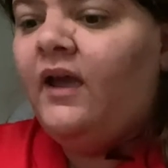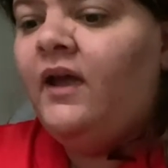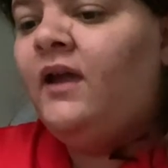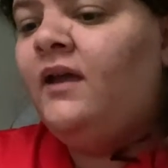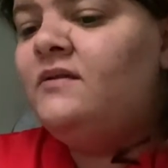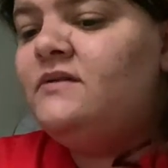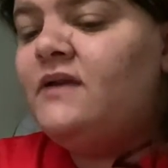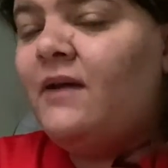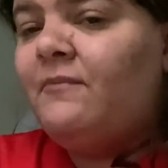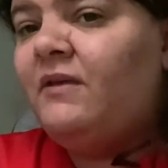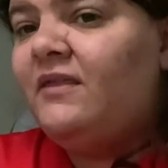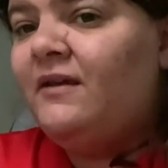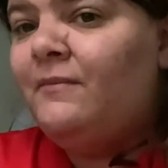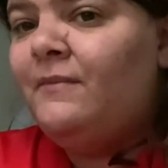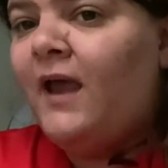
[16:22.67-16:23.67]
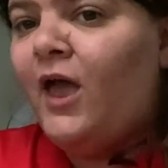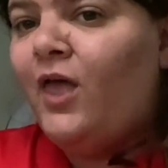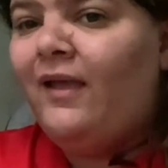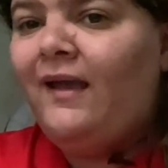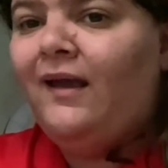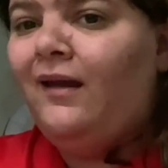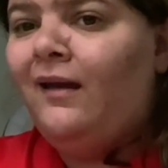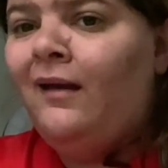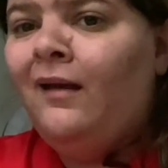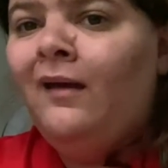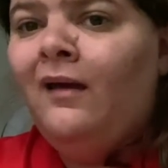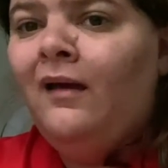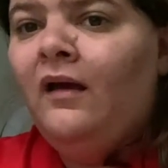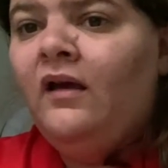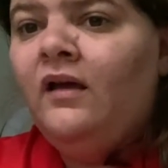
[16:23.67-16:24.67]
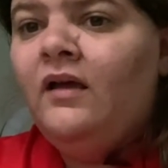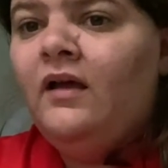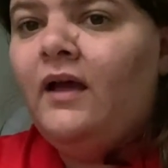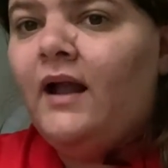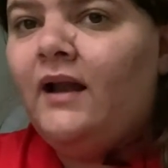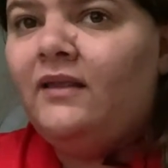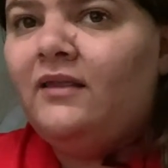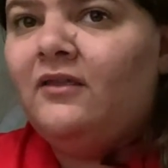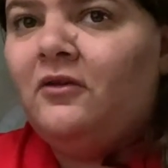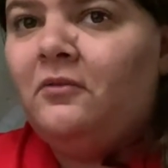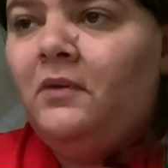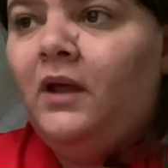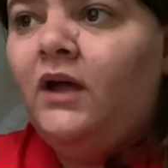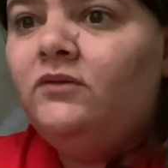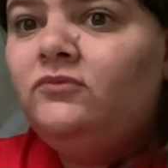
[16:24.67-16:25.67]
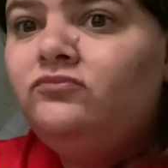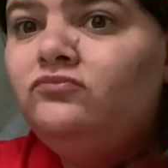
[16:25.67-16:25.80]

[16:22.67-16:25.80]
and take my thumbnail and edit the thumbnail.